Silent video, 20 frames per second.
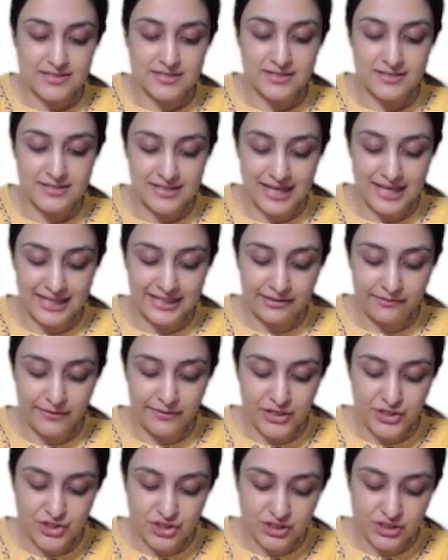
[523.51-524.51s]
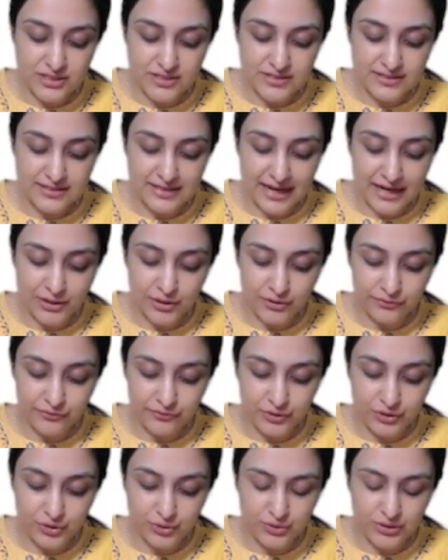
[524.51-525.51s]
This elevation is that of
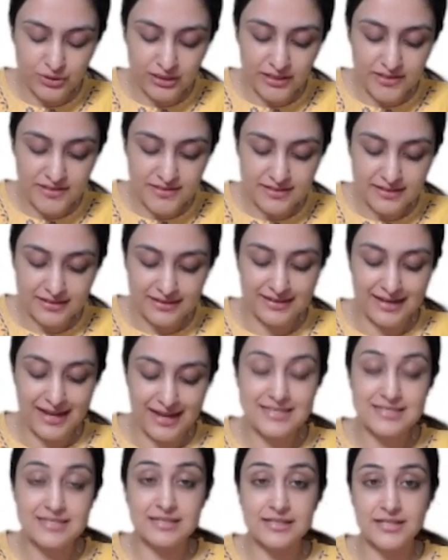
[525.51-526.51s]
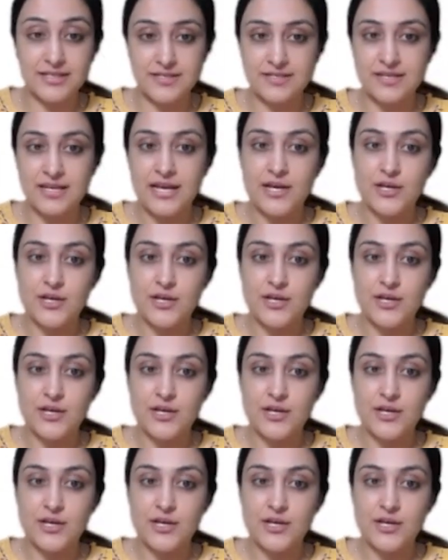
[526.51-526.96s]
nucleus gracilis.